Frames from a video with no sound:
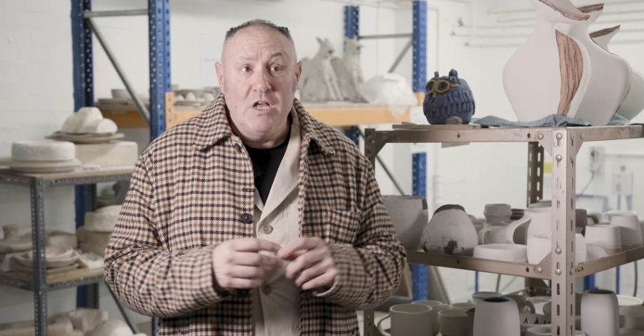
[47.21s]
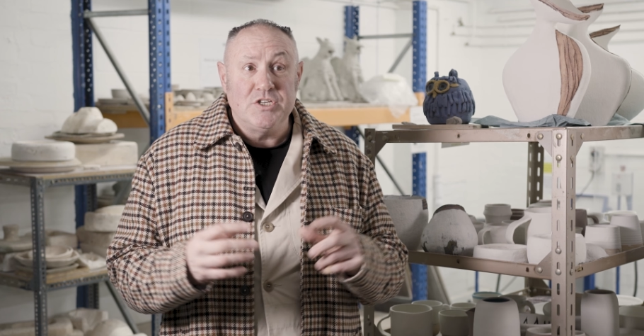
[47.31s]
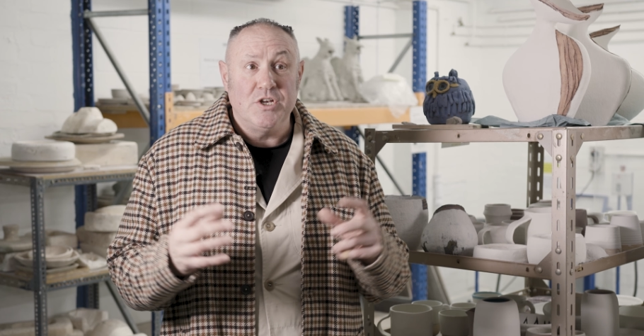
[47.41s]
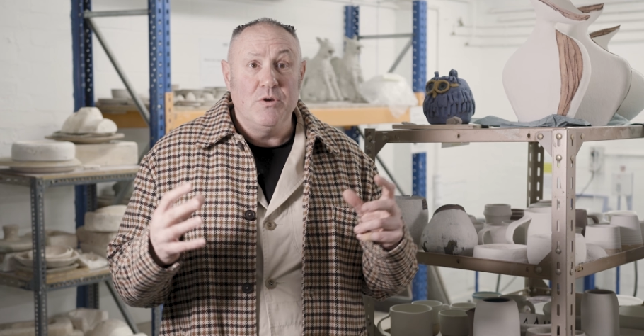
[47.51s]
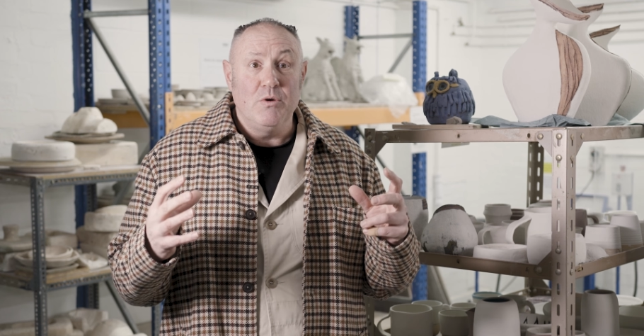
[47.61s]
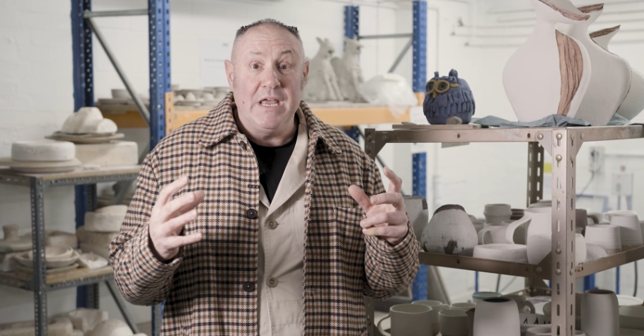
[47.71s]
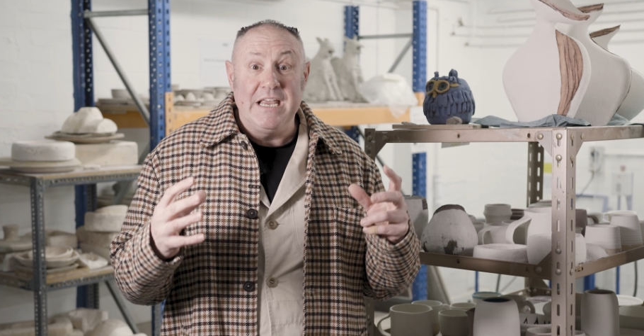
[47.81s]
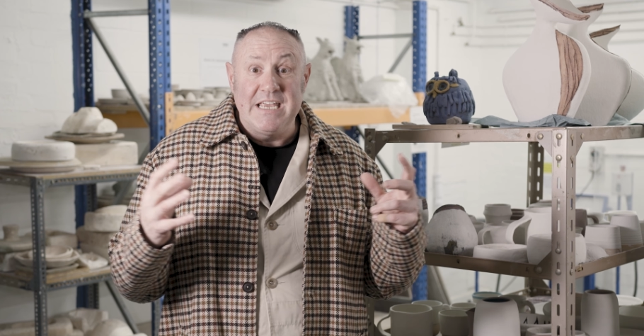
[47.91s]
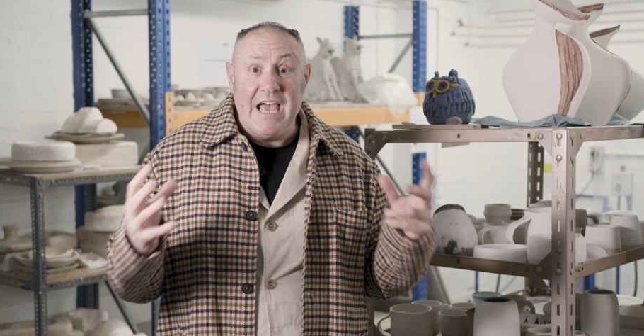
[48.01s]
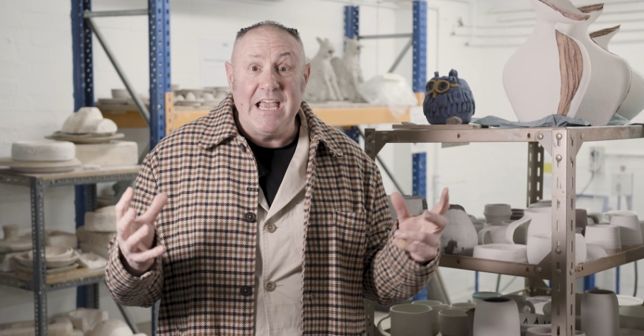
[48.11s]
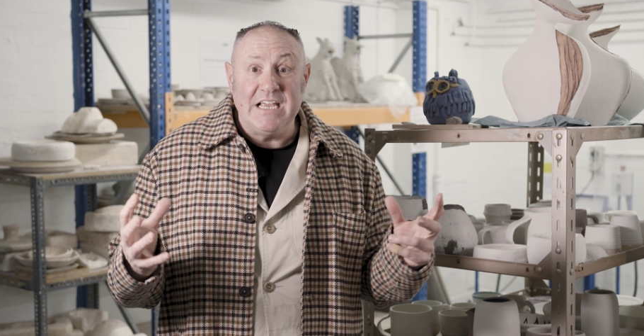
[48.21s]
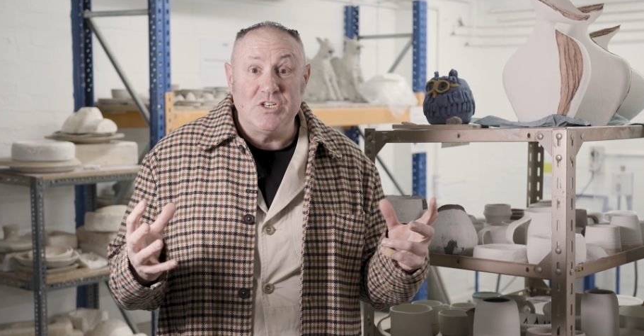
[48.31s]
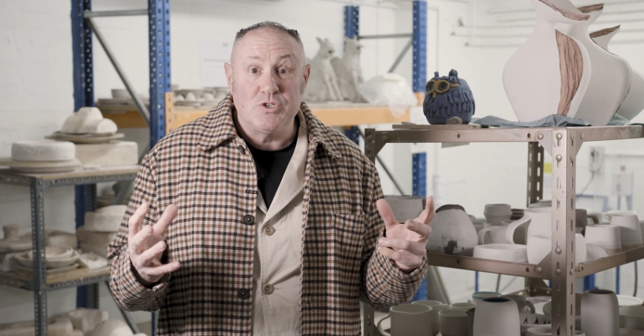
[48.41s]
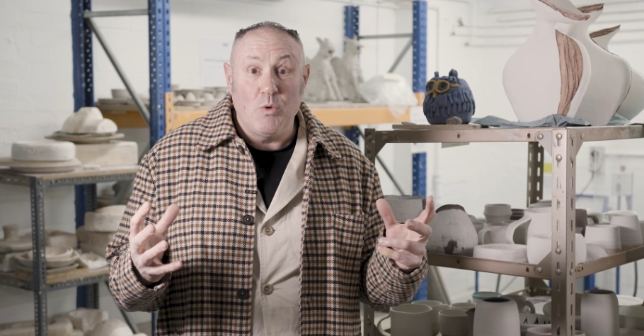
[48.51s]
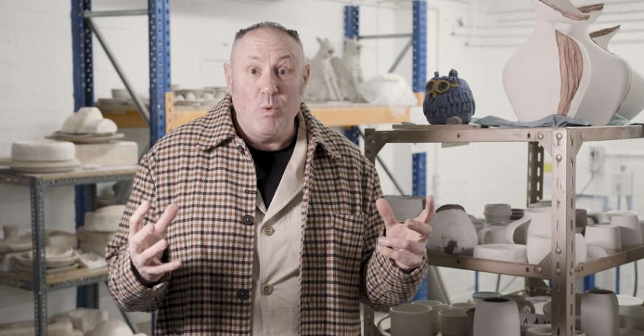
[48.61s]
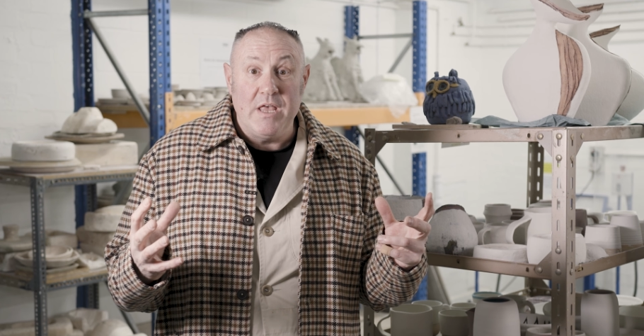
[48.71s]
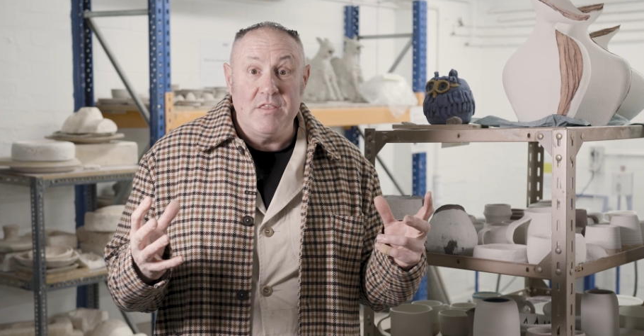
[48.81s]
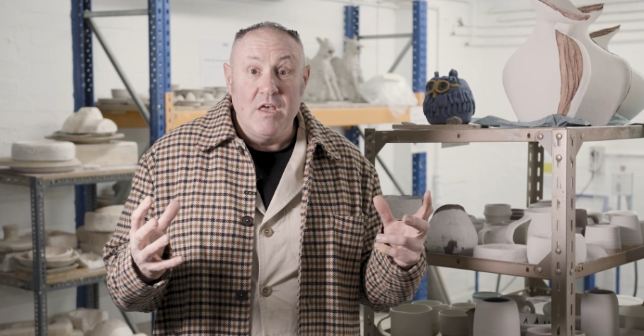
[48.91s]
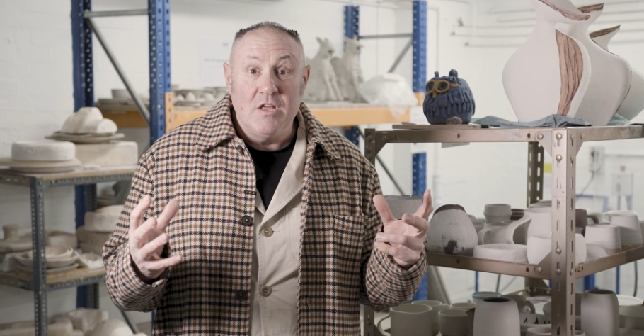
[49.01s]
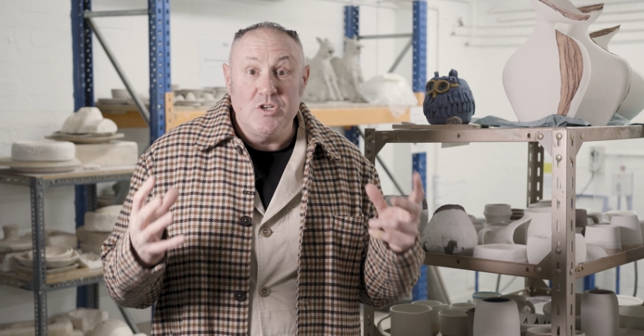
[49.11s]
to engage
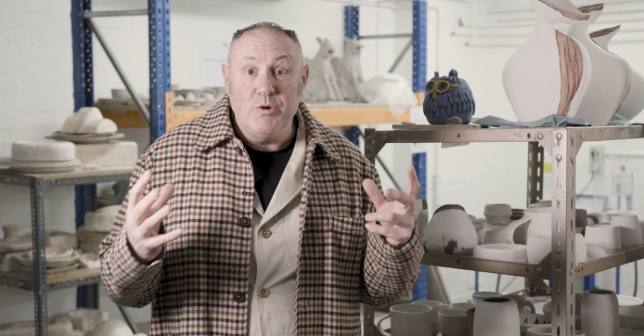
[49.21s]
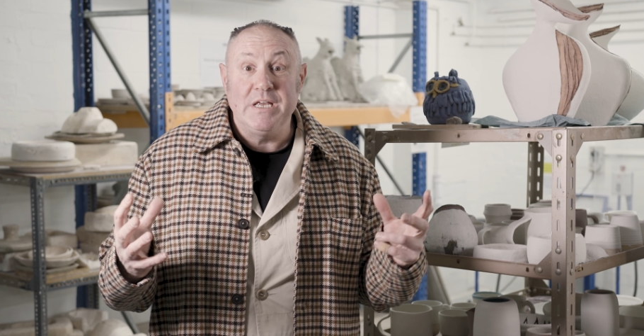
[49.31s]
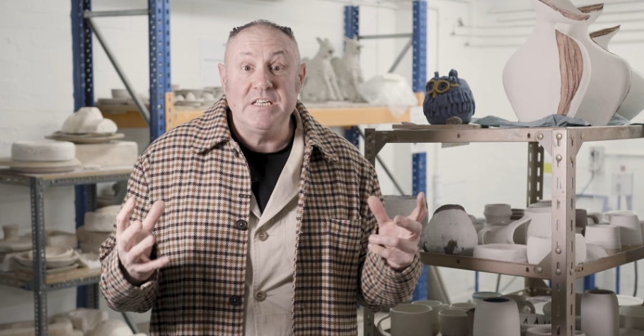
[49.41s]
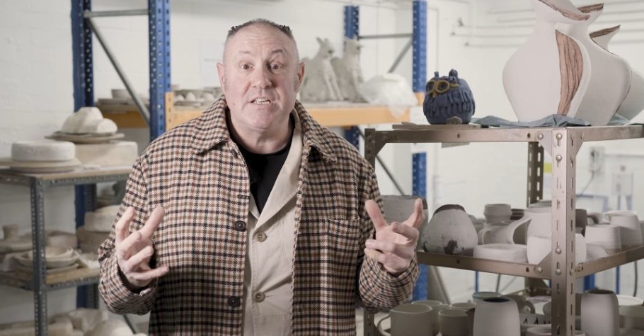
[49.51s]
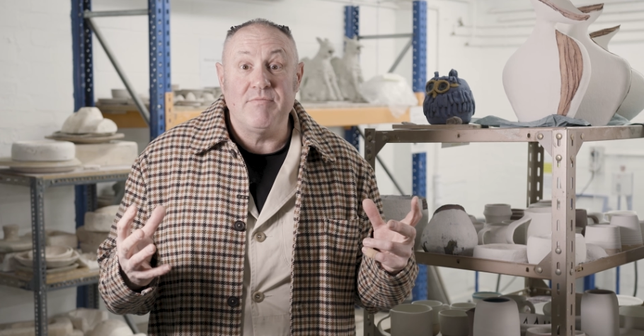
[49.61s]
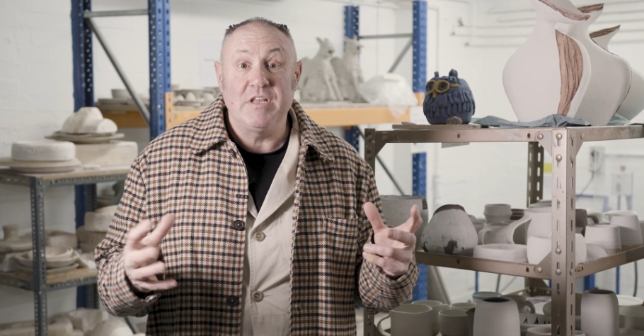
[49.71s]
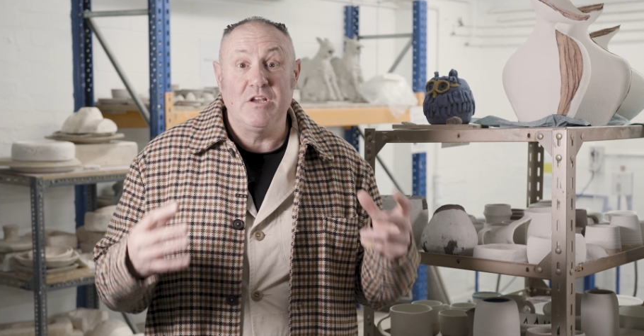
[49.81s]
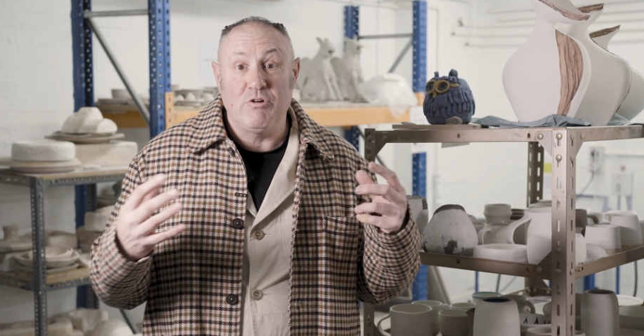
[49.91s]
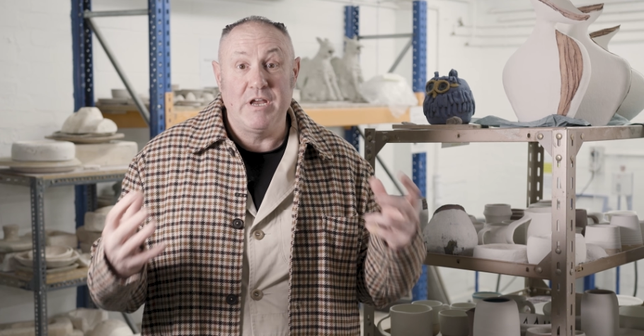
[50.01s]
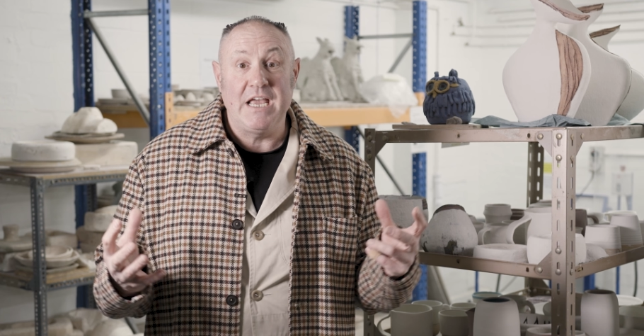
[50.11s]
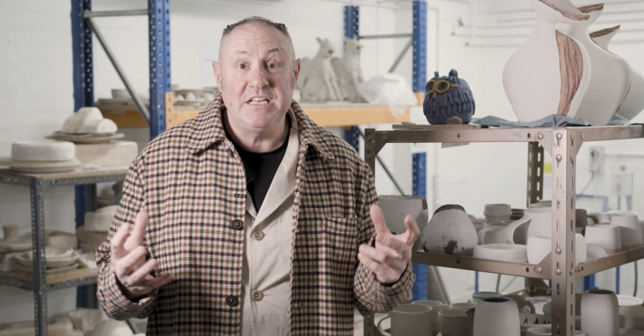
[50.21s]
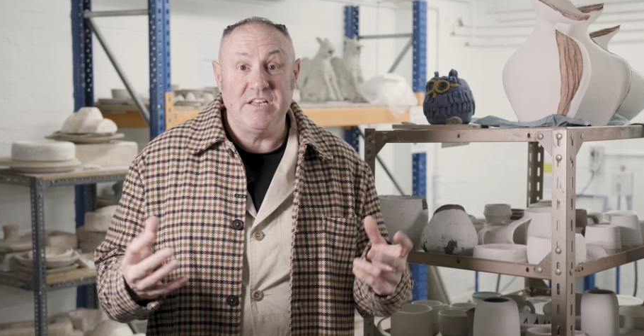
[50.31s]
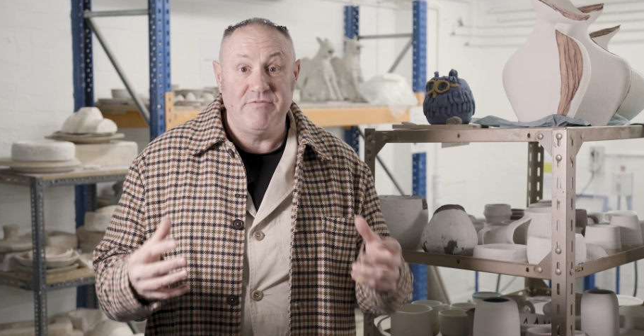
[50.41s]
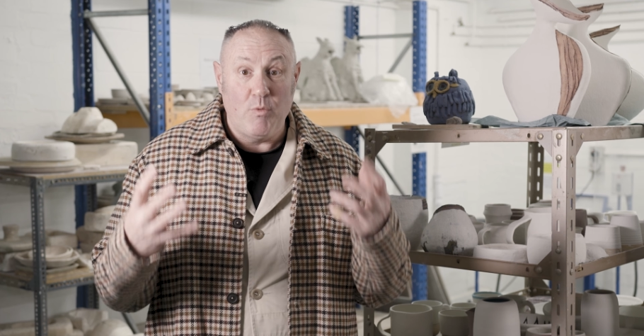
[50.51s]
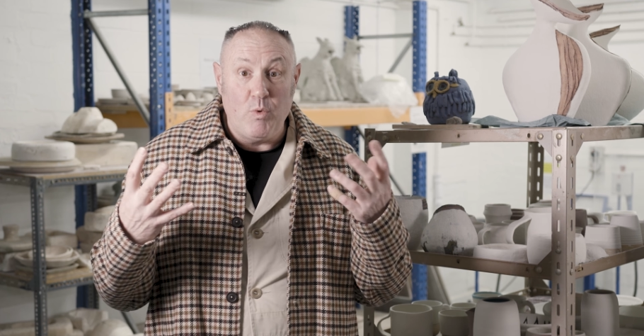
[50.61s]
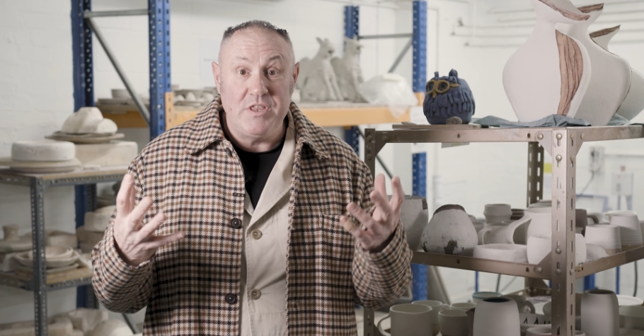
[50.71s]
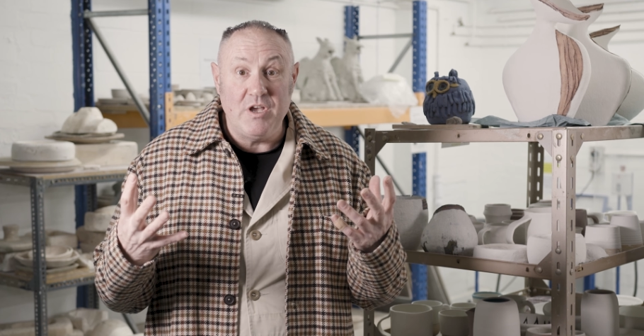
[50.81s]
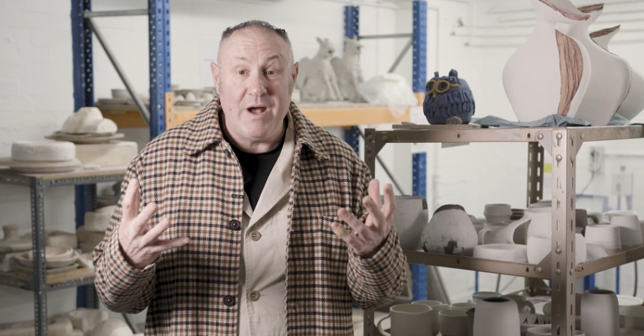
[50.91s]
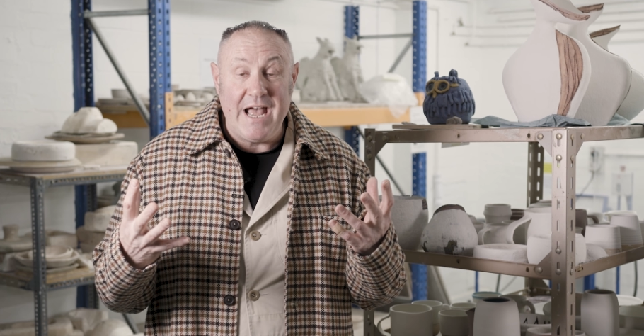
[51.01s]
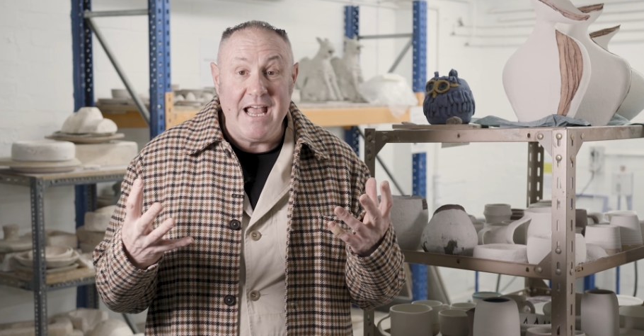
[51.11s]
with doing something creative with
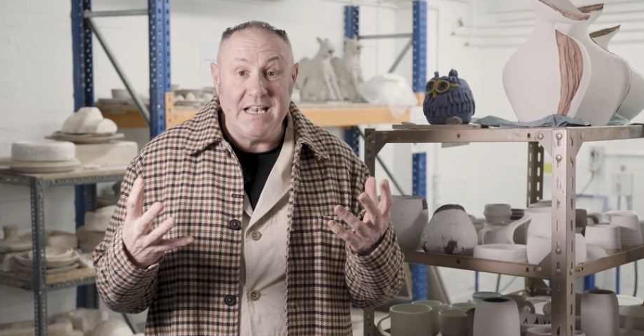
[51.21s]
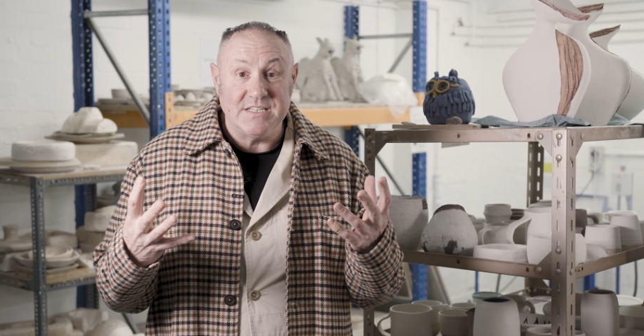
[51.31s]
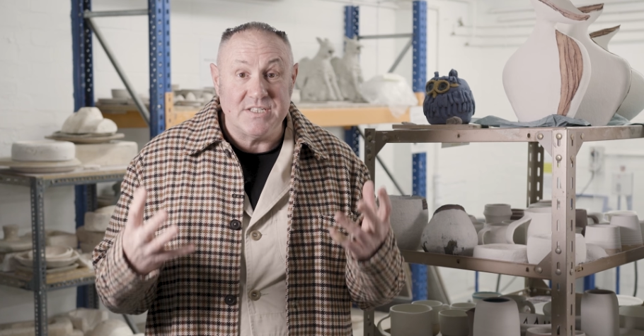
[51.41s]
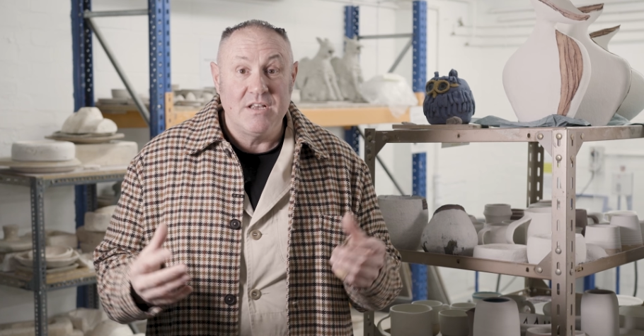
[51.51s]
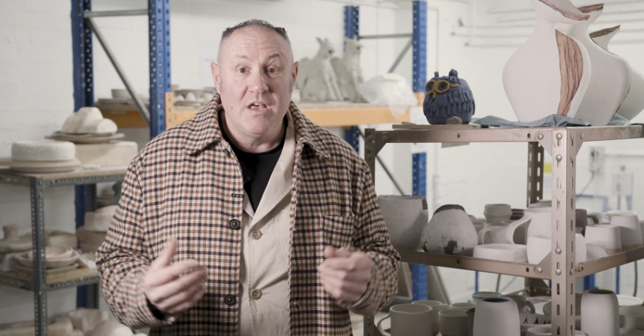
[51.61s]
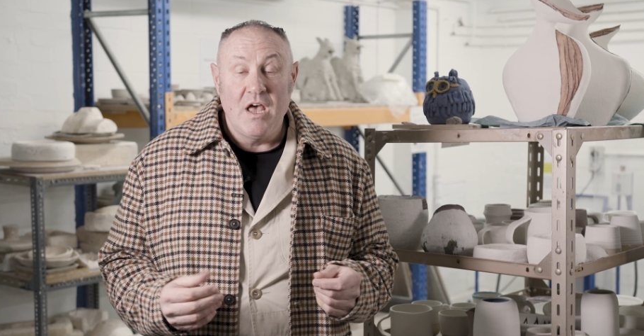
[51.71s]
your hands.